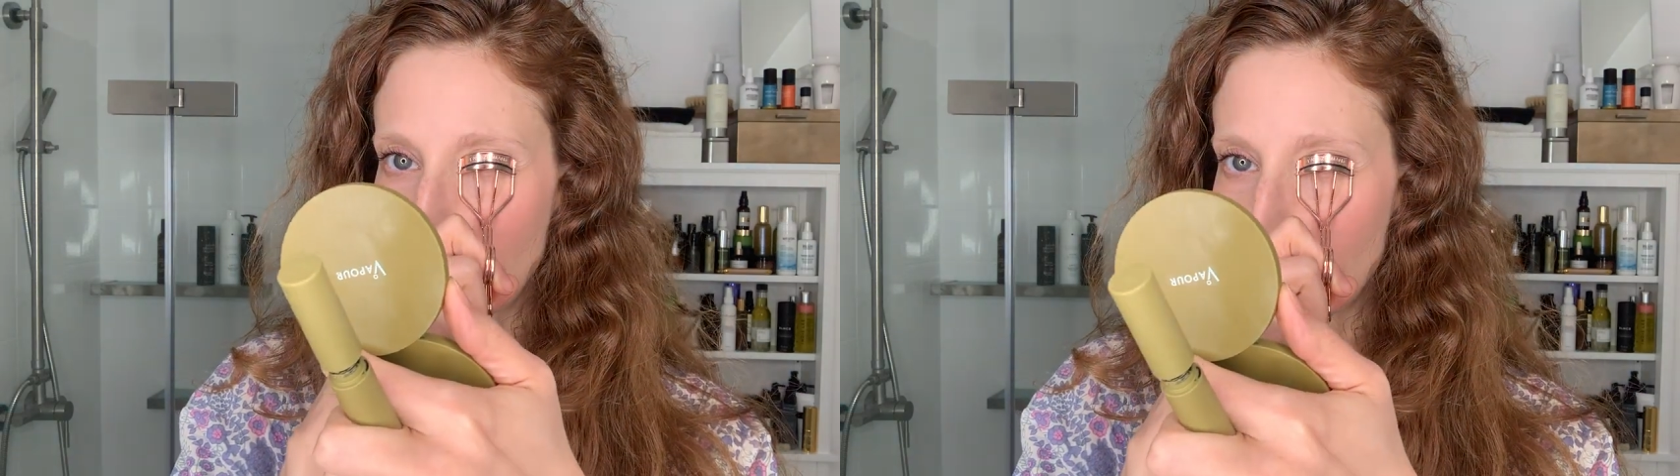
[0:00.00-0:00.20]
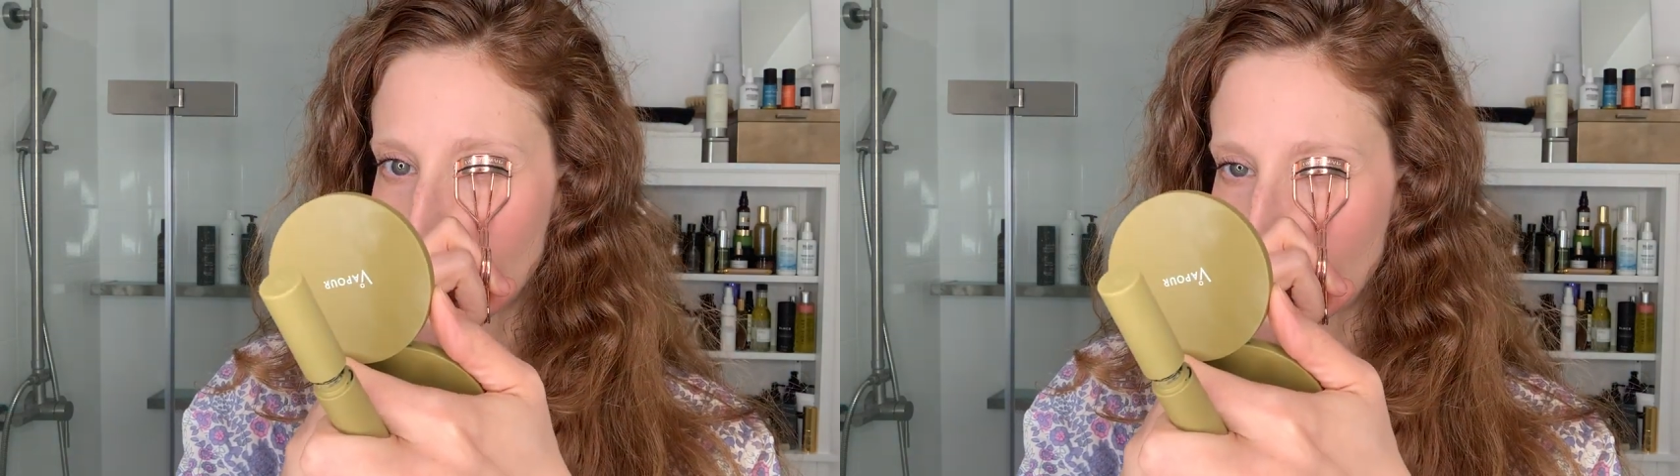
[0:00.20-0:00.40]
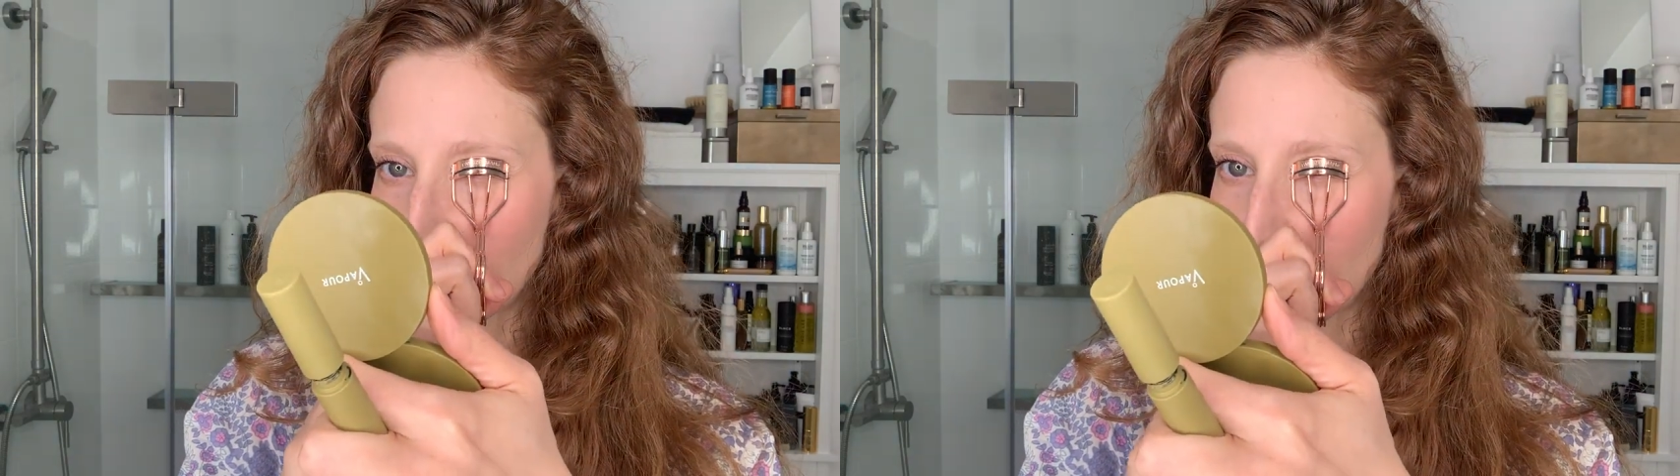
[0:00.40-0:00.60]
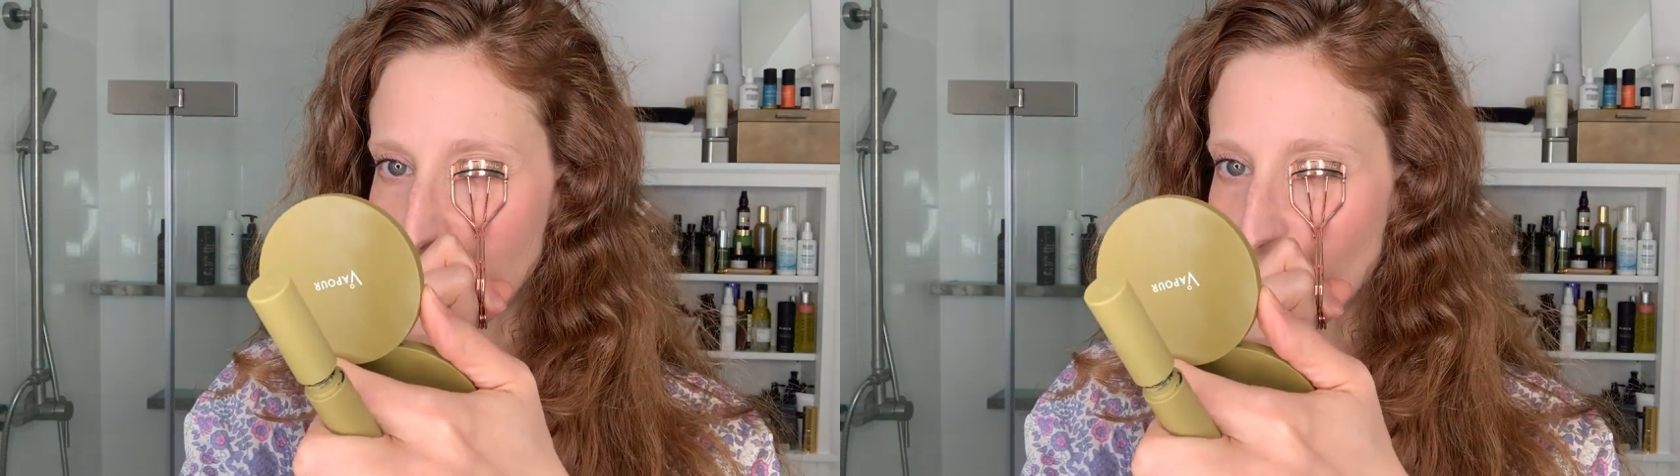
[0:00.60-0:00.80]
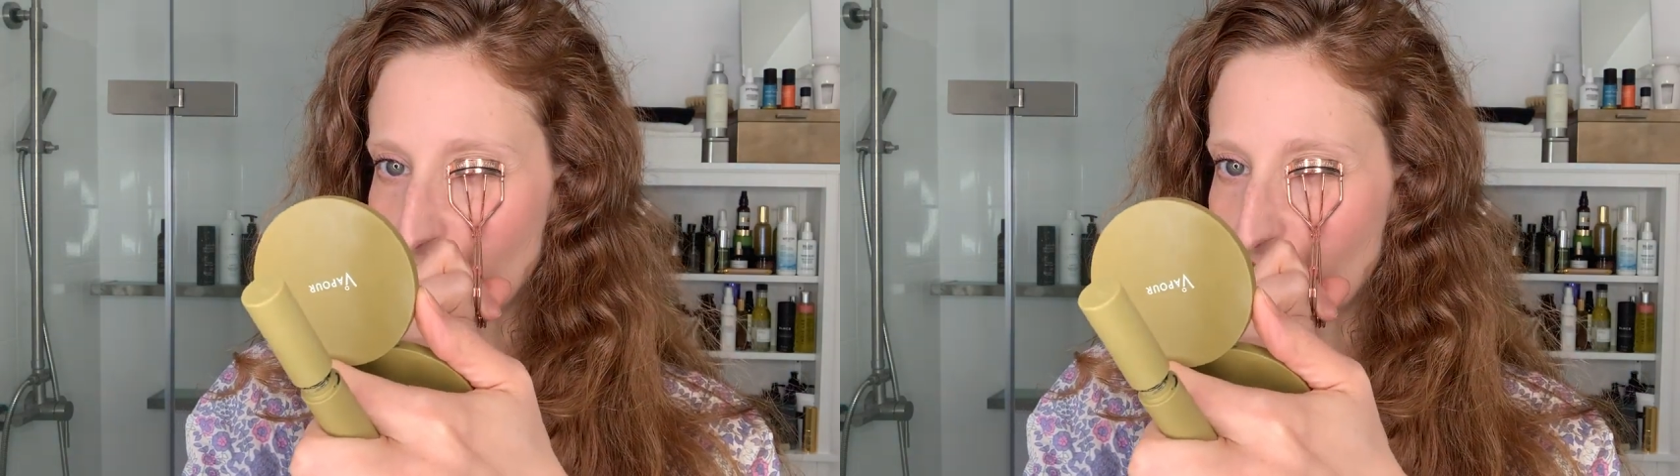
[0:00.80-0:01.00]
Always forget
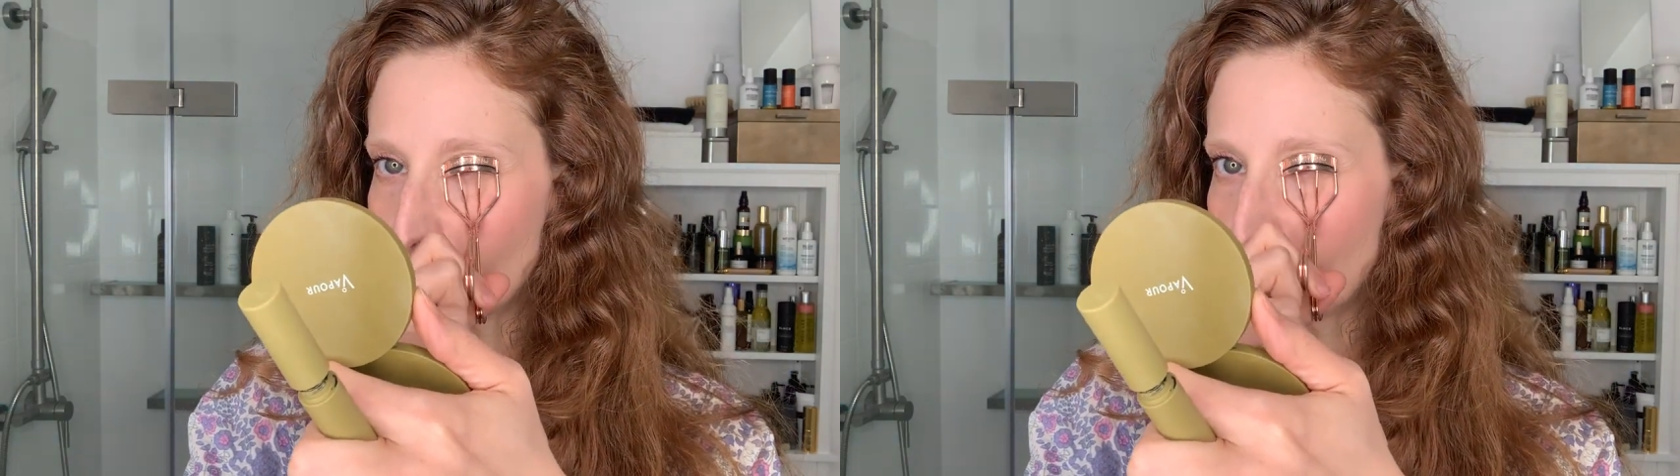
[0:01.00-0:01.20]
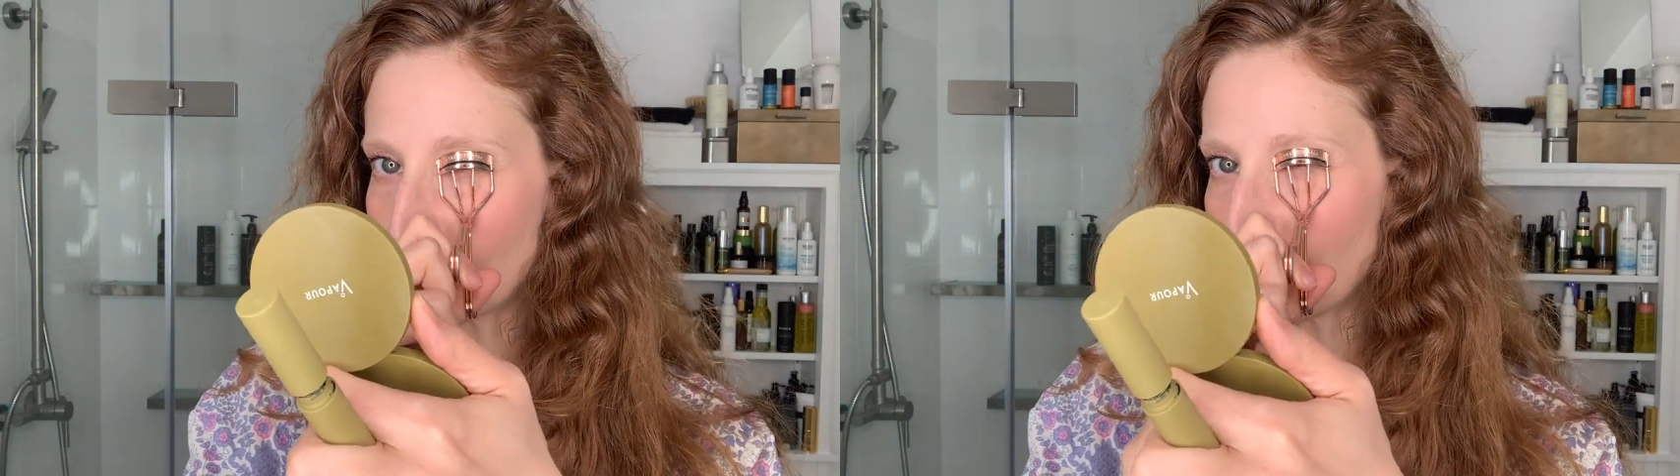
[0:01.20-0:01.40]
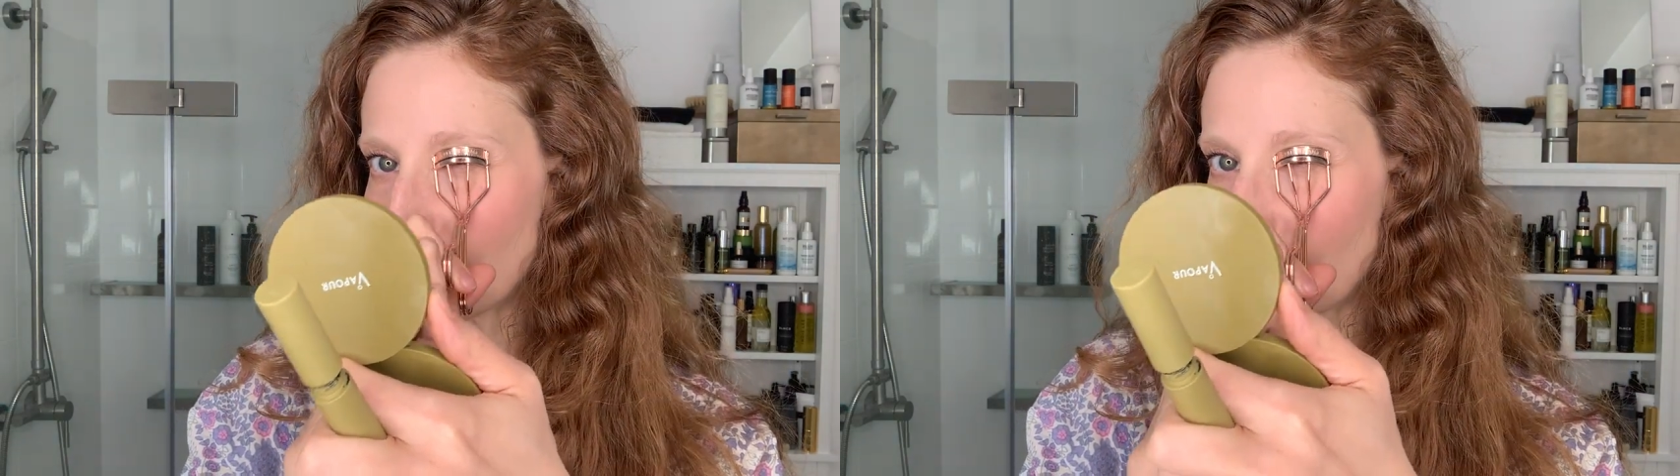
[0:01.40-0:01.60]
to hold the mirror